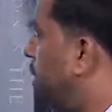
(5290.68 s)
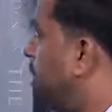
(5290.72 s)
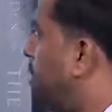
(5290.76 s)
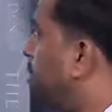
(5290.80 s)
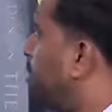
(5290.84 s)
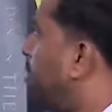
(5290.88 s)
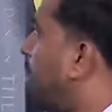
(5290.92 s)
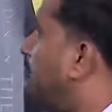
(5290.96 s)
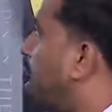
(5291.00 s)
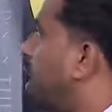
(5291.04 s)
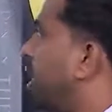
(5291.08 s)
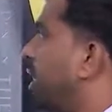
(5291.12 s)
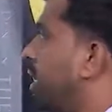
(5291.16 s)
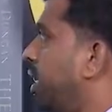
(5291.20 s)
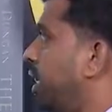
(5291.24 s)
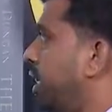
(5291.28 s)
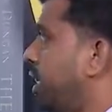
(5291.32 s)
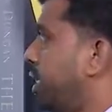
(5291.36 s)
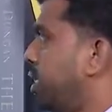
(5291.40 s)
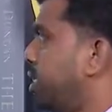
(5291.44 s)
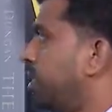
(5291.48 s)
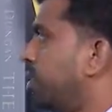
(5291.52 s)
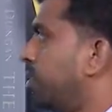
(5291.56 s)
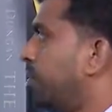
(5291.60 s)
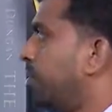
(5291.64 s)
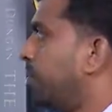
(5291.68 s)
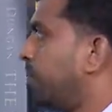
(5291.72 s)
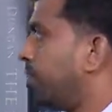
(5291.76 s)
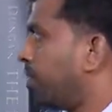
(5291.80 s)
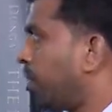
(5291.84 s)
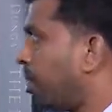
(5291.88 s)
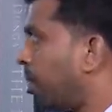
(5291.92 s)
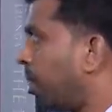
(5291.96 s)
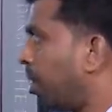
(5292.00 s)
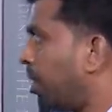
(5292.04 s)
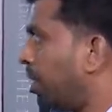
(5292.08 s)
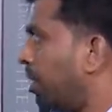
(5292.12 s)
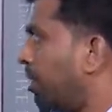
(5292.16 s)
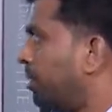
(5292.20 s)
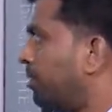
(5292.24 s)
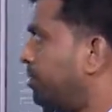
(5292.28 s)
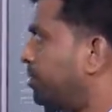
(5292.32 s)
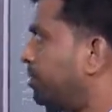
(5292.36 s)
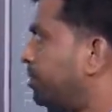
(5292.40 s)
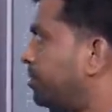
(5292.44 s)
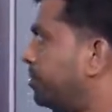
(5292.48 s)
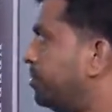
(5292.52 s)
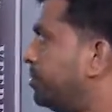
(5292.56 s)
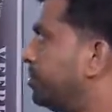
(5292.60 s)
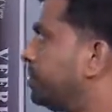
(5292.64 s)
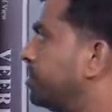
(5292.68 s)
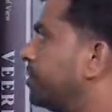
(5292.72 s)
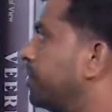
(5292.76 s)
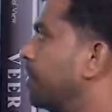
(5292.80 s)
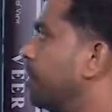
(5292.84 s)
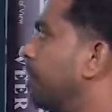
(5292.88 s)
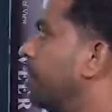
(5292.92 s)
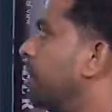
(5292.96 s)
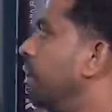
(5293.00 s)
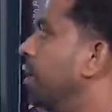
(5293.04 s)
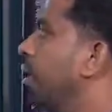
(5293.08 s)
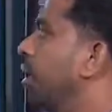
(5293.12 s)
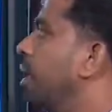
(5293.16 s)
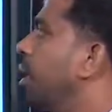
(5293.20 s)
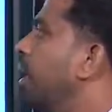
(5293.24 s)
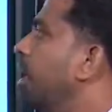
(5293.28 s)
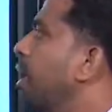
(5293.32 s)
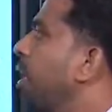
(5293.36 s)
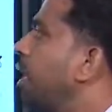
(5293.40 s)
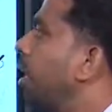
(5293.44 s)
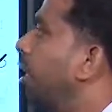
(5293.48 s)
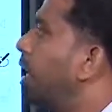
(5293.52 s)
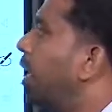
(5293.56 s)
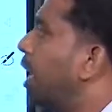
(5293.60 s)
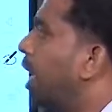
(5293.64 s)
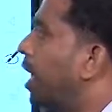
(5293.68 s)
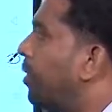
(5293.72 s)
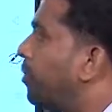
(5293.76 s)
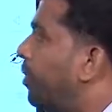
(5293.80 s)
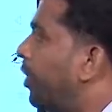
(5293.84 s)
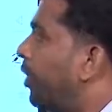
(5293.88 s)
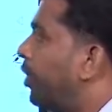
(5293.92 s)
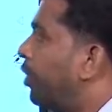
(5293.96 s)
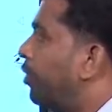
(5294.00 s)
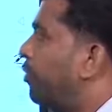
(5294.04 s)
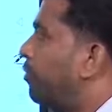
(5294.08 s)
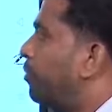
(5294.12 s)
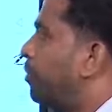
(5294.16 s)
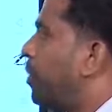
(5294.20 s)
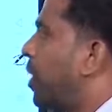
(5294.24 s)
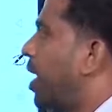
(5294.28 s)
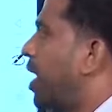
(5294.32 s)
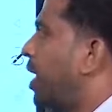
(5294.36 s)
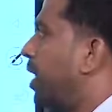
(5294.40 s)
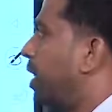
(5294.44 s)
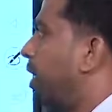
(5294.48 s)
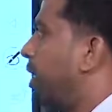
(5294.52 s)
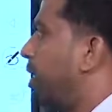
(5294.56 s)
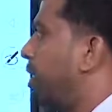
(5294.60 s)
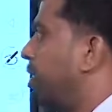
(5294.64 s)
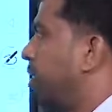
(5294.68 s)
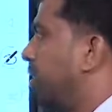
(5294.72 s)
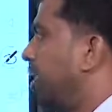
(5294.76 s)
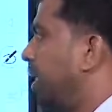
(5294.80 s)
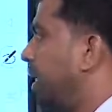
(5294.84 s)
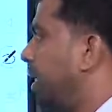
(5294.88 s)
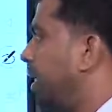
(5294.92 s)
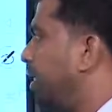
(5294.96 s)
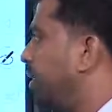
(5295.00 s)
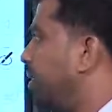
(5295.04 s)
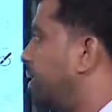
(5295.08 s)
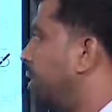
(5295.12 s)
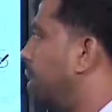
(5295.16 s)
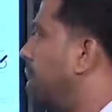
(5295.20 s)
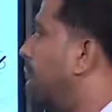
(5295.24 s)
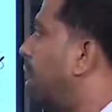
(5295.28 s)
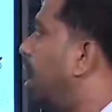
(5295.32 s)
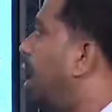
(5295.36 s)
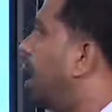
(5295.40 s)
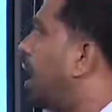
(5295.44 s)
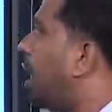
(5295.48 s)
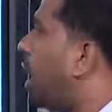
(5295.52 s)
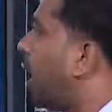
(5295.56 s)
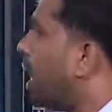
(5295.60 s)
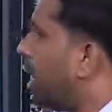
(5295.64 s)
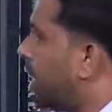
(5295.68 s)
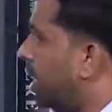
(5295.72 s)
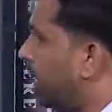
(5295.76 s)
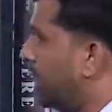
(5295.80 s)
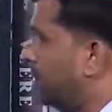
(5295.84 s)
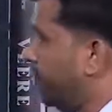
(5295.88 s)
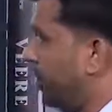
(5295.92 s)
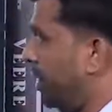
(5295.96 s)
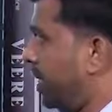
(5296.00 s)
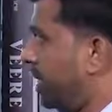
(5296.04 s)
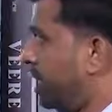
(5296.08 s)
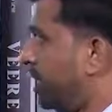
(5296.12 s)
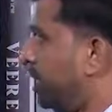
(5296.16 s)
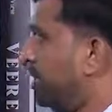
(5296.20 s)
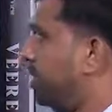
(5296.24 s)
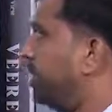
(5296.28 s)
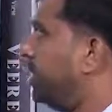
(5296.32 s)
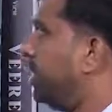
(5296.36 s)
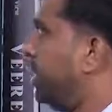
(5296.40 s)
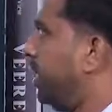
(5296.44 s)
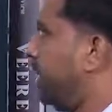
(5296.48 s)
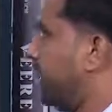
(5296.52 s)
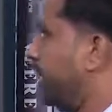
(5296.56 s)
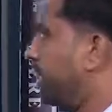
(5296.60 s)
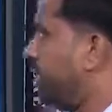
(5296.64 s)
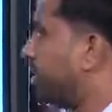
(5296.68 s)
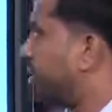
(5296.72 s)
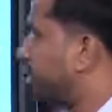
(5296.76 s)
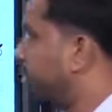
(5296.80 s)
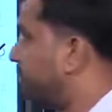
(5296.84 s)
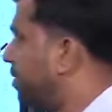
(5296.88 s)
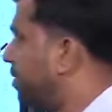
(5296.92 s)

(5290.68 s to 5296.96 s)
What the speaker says: partners, wrong. Liability of partners is unlimited, it is